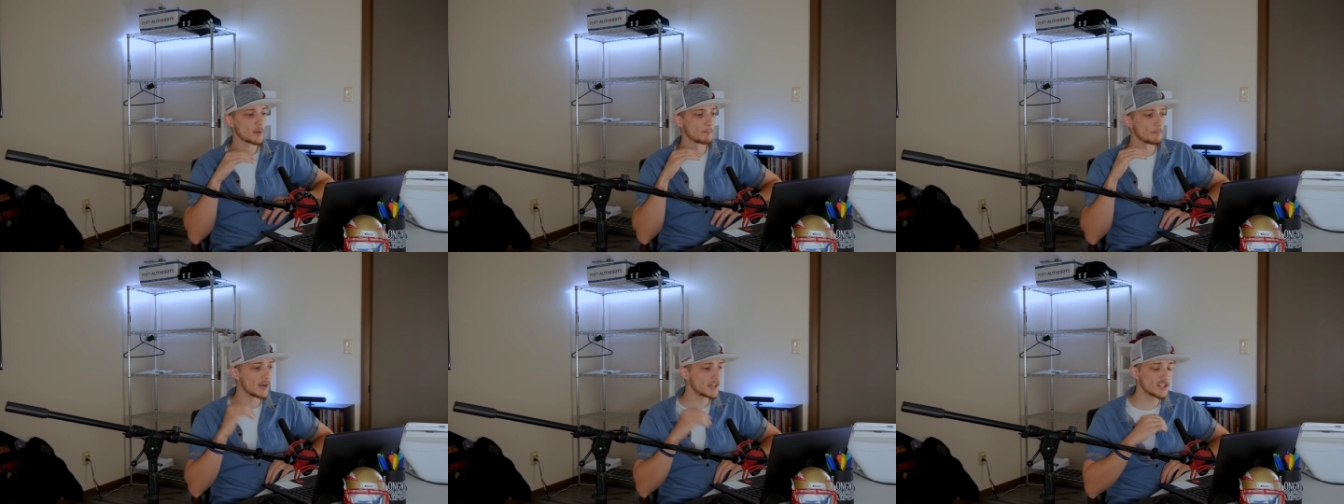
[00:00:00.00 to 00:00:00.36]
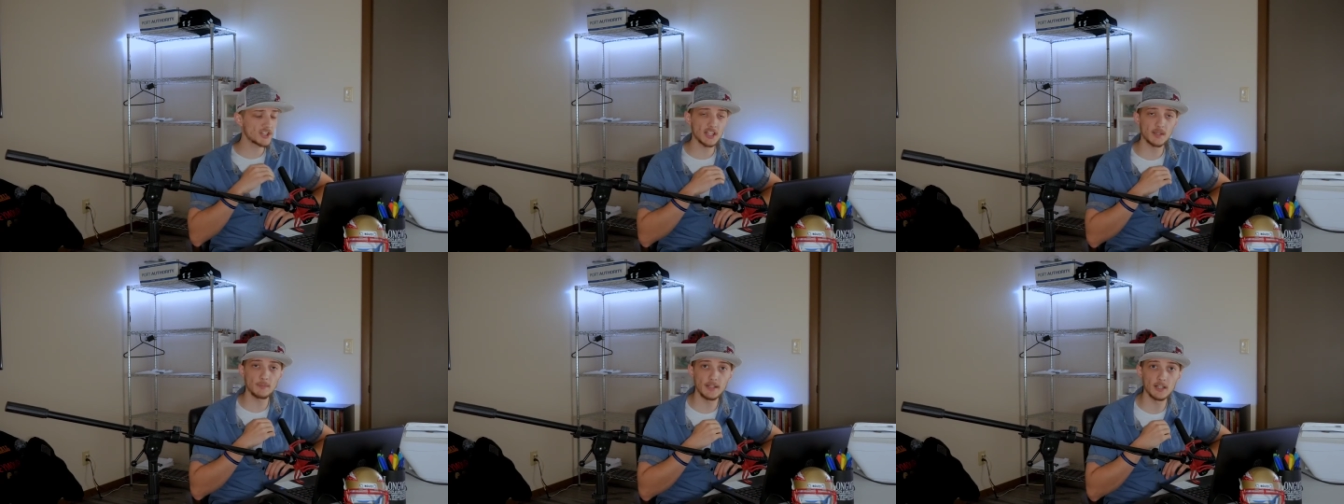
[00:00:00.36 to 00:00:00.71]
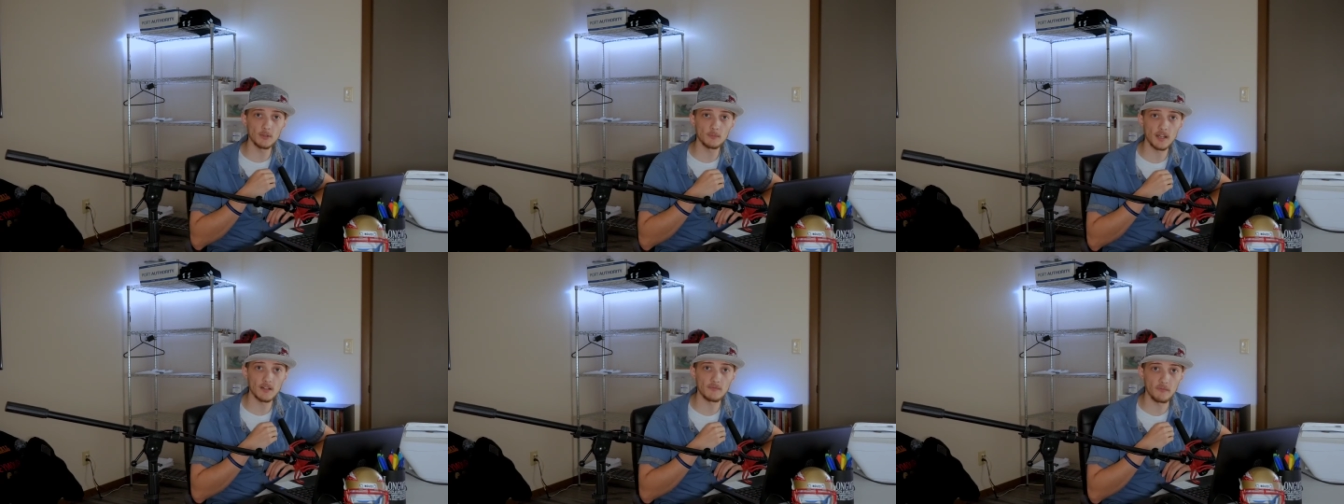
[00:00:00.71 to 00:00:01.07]
"My sheep
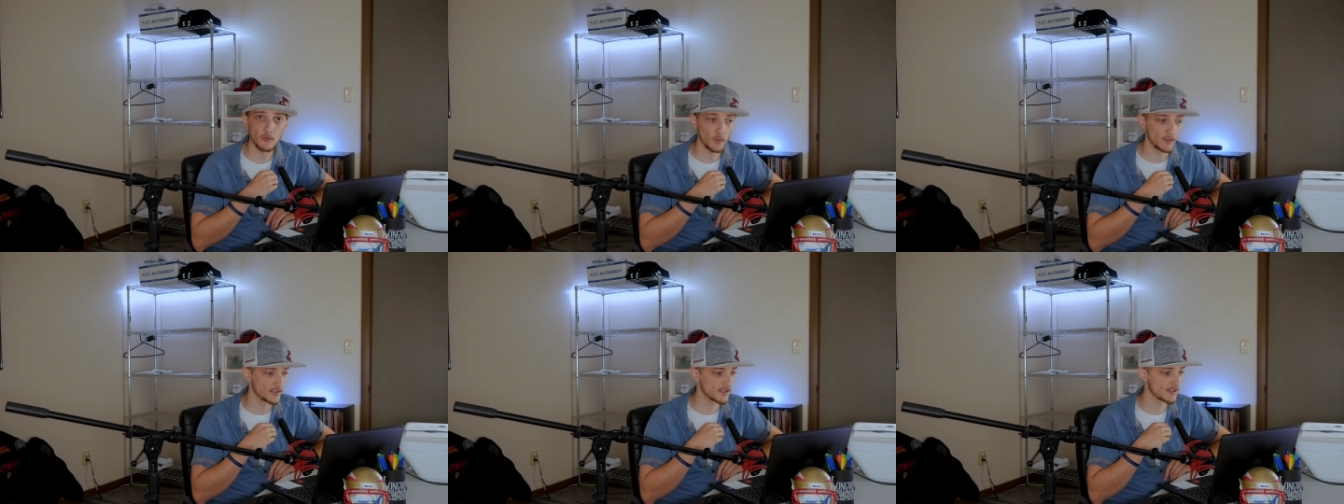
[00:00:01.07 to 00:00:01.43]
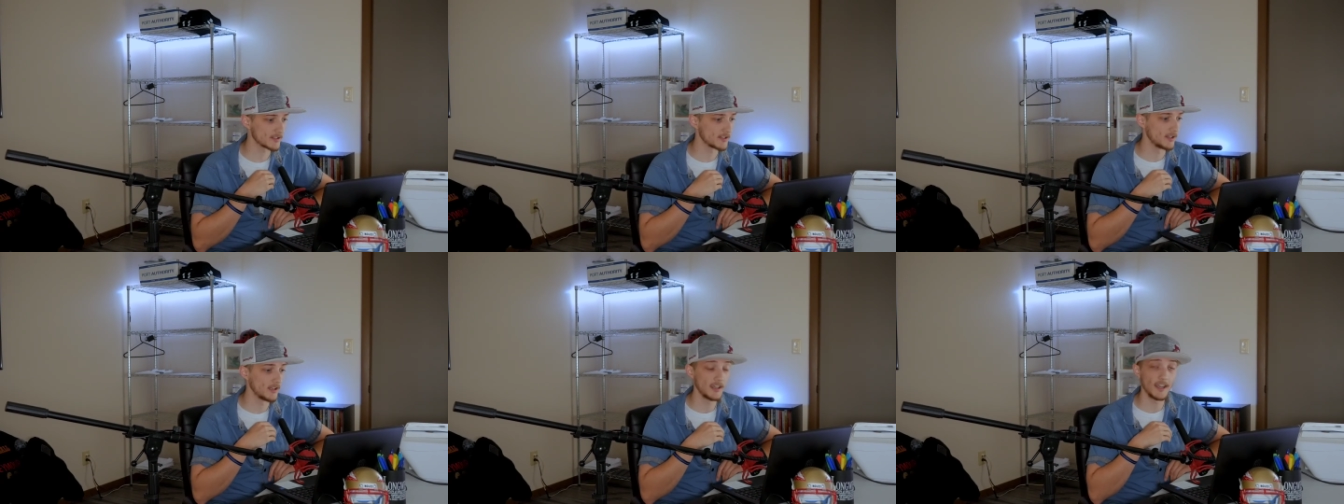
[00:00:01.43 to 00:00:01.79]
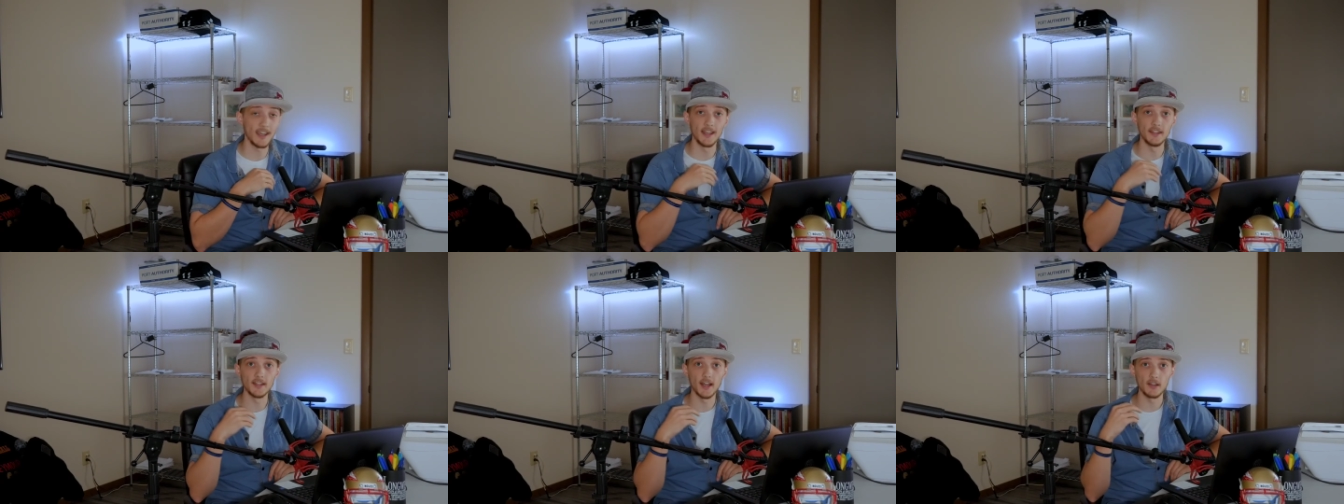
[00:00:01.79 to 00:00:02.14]
hear my voice,
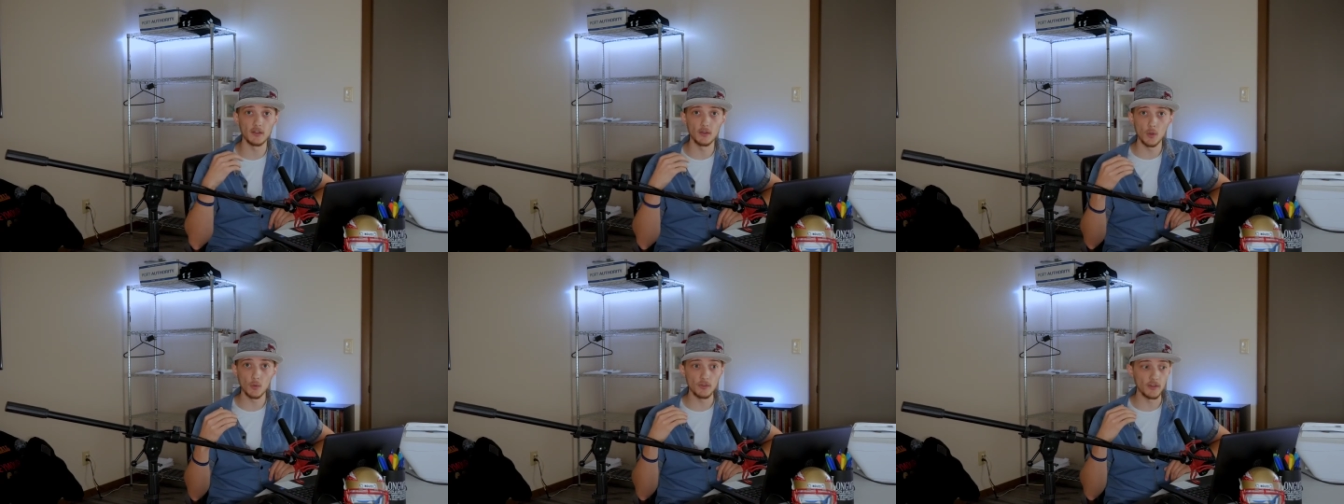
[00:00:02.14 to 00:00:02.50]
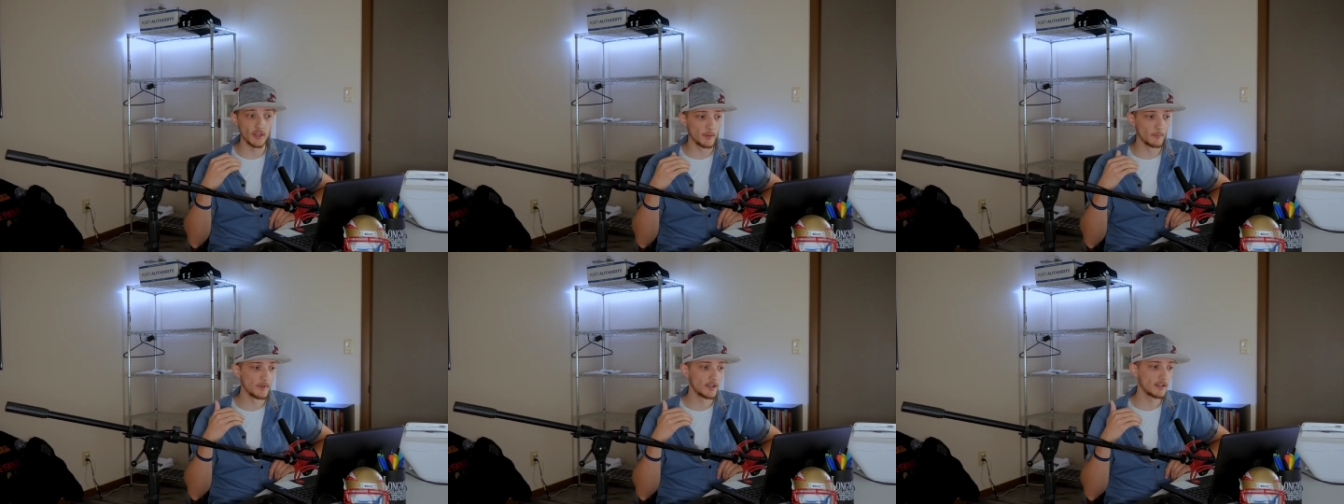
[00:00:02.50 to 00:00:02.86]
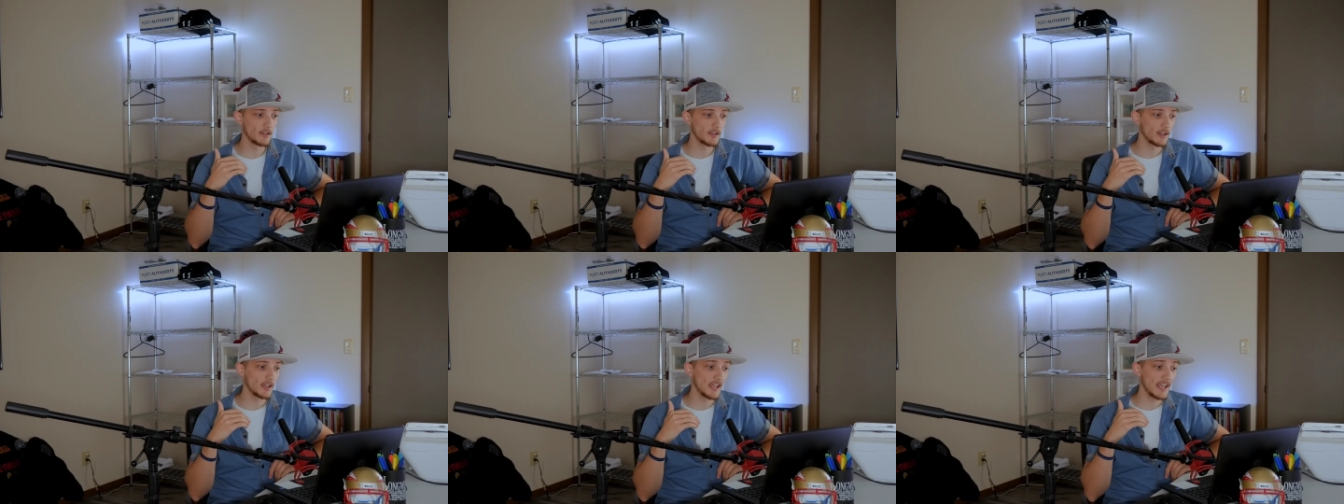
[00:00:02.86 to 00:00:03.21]
and I know them,
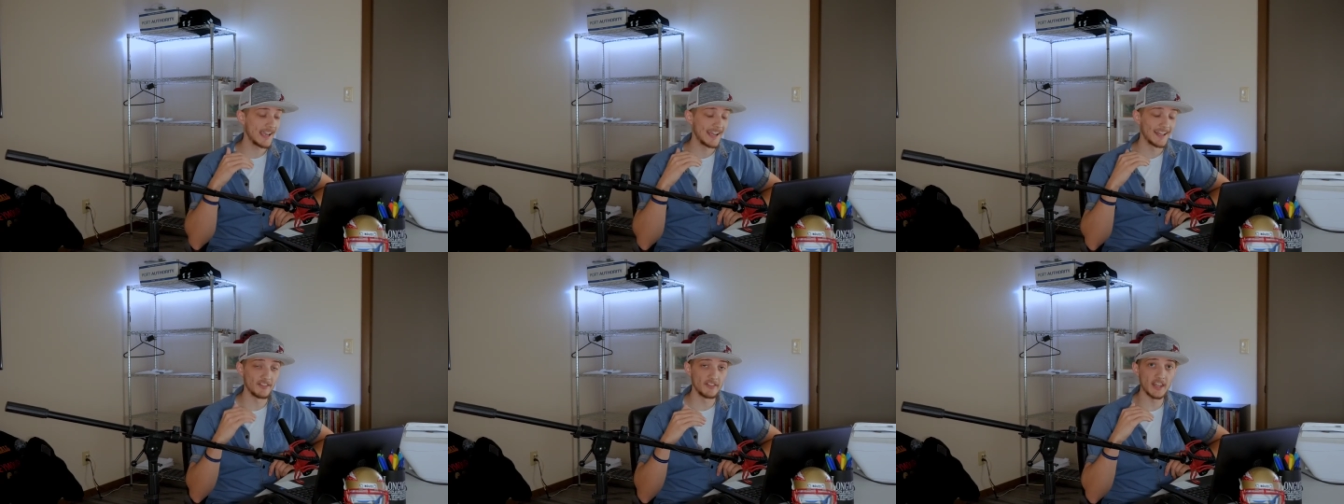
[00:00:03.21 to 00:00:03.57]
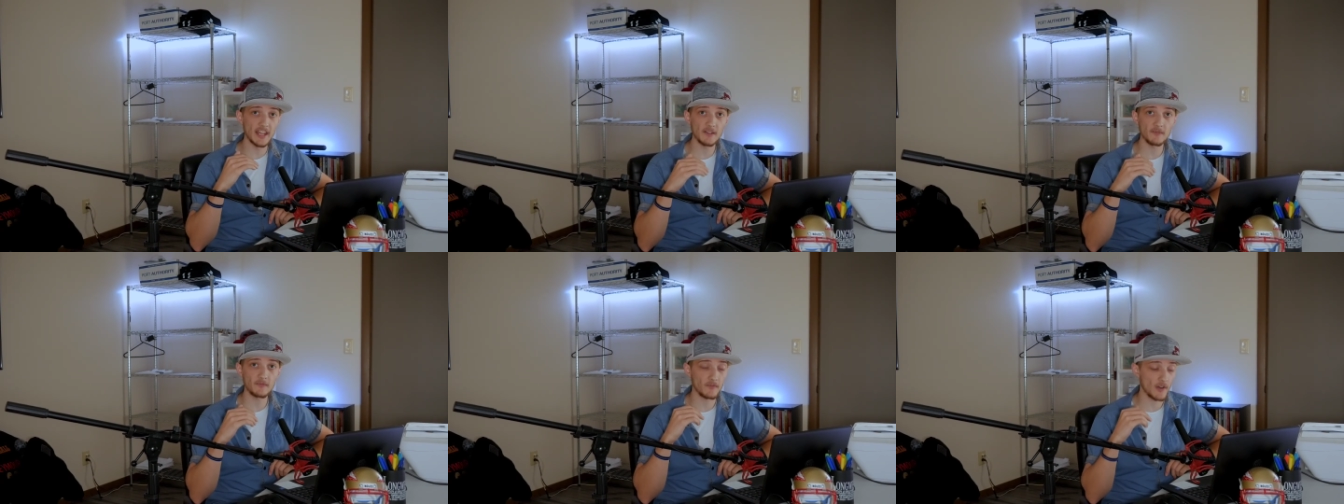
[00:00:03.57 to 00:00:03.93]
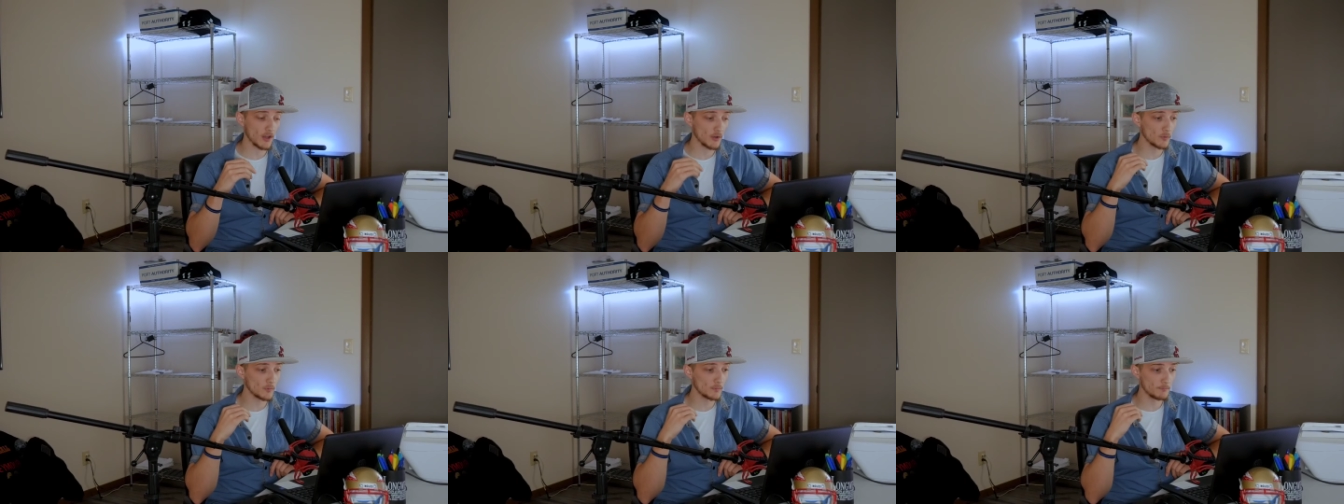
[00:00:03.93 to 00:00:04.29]
and they
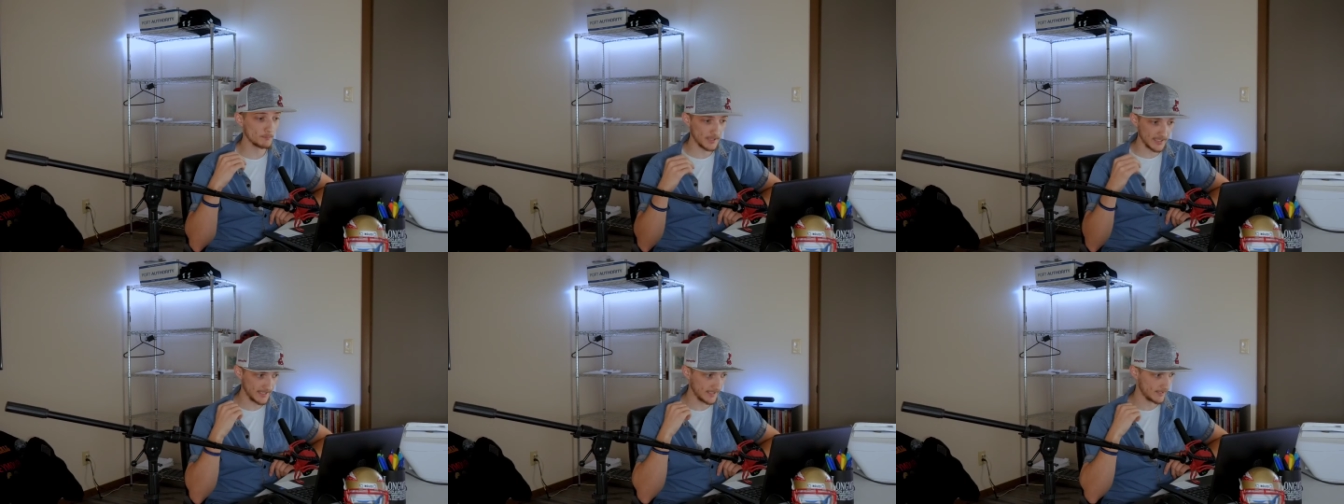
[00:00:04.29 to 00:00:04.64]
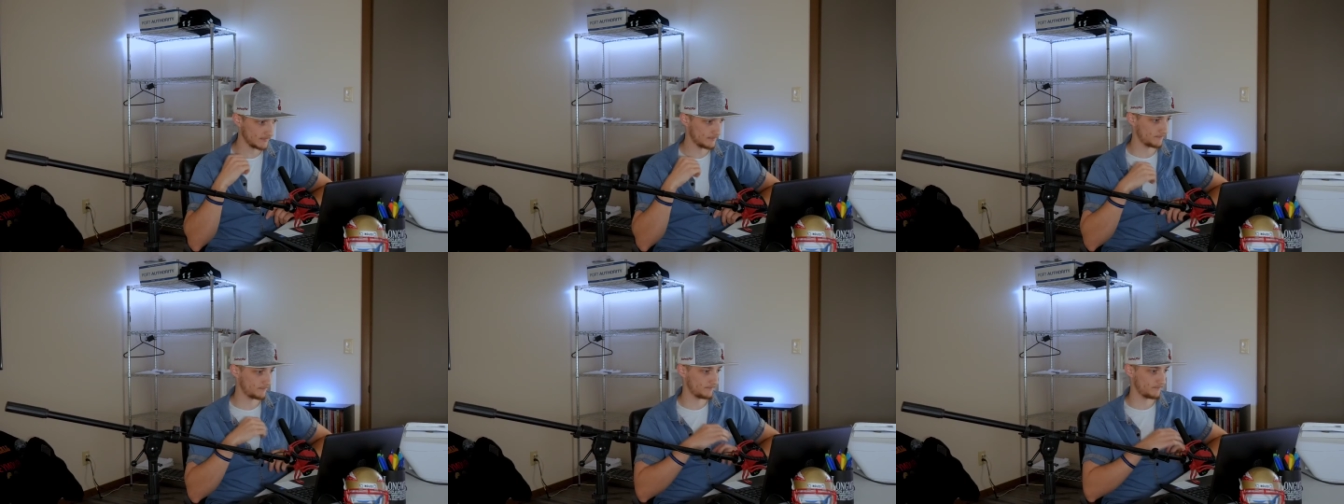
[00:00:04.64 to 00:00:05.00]
follow me."